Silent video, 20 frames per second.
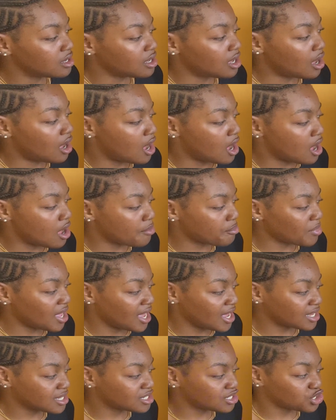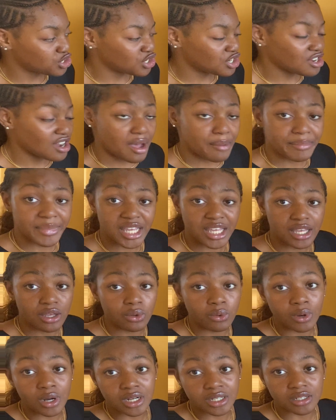x should not be
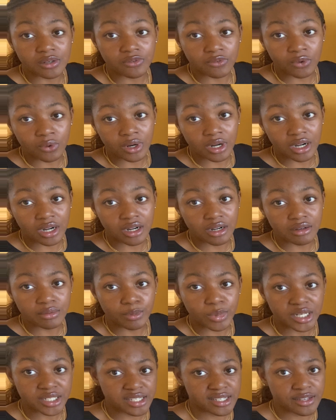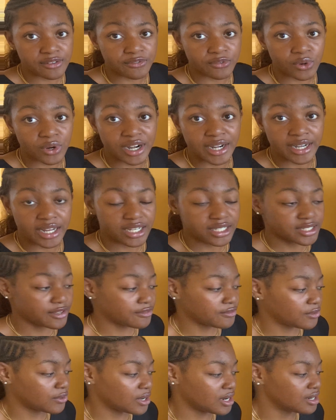equal to 4, positive 4 or negative
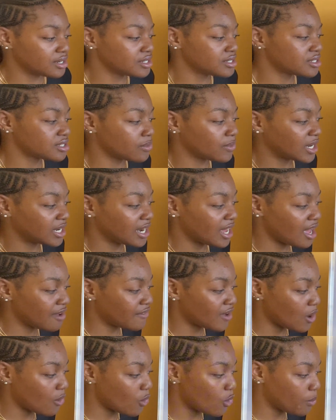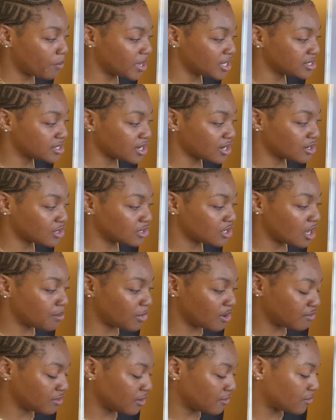4. So we're gonna have an open circle
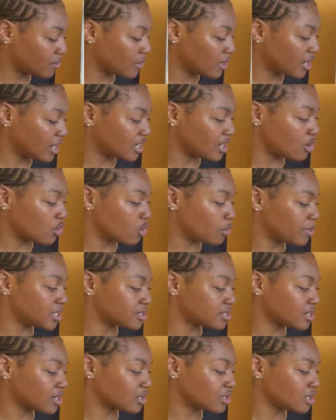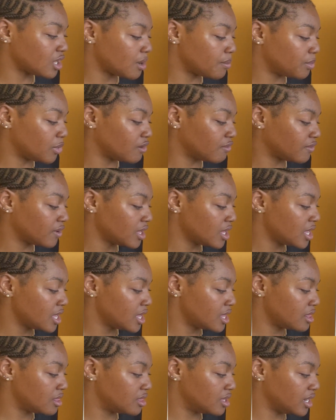above the 4 and an open circle above
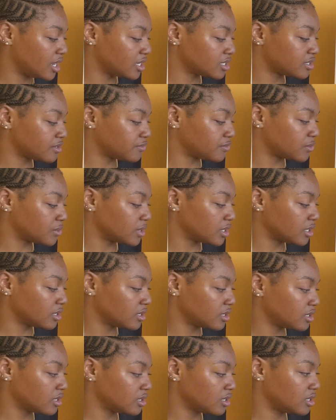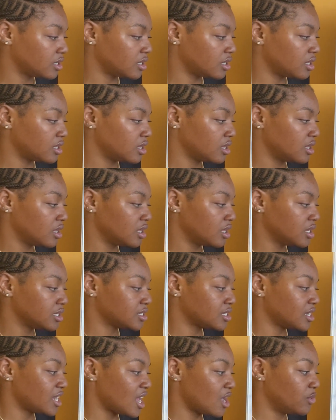the negative 4.
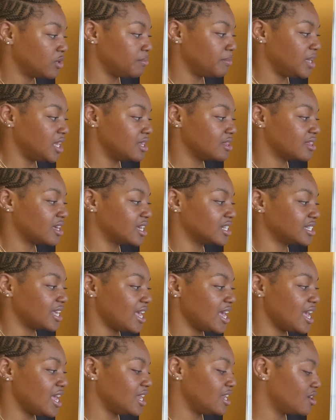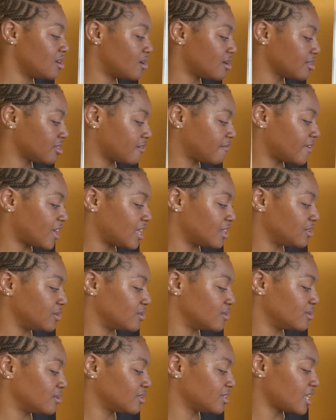So that would mean that any other
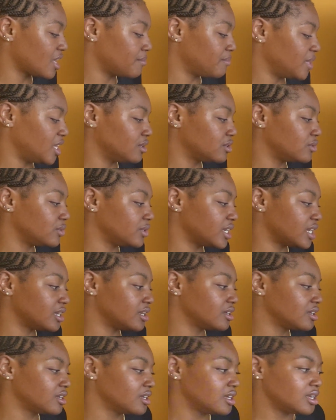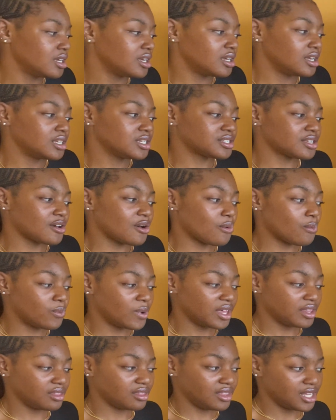value can be included. So
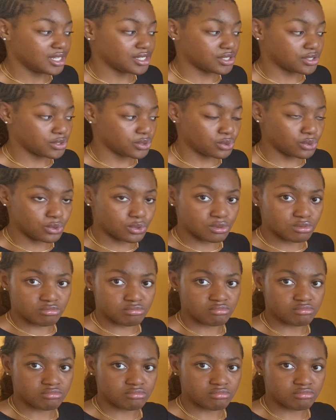with these two